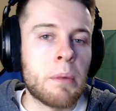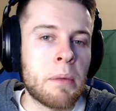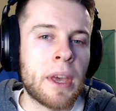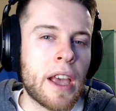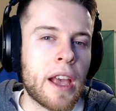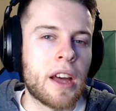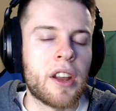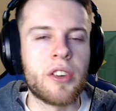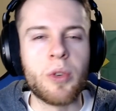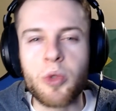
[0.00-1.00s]
be making
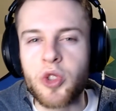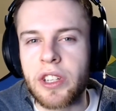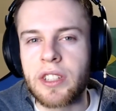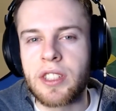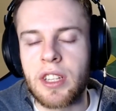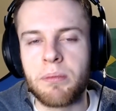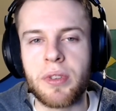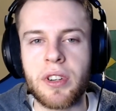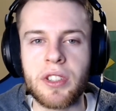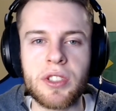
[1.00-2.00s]
another Ultra League team
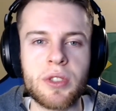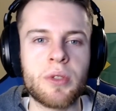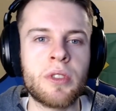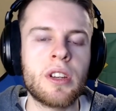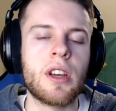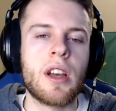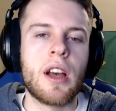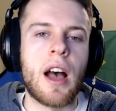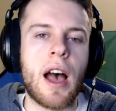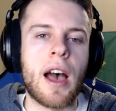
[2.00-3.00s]
pretty soon.
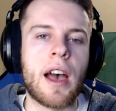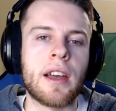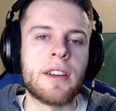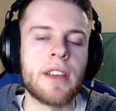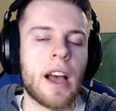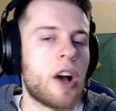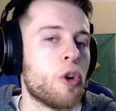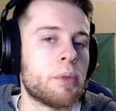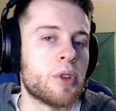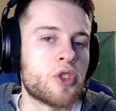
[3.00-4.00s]
And yeah, I
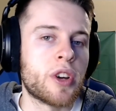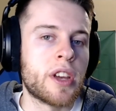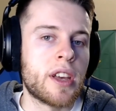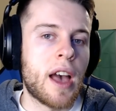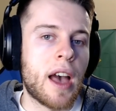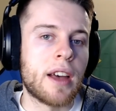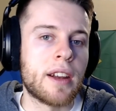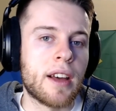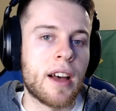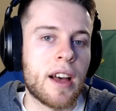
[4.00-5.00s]
hope you enjoy it,
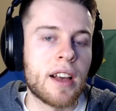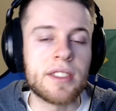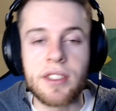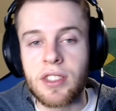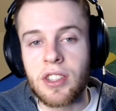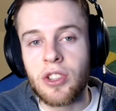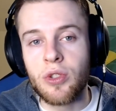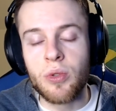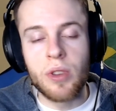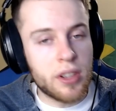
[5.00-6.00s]
and see
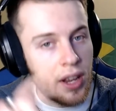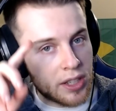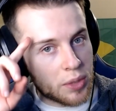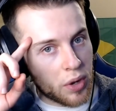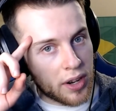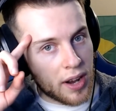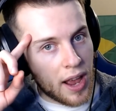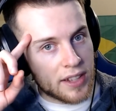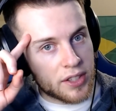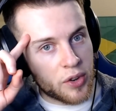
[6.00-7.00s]
you in the next one.
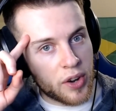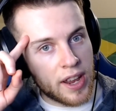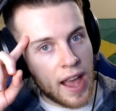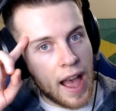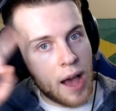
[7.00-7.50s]
Azare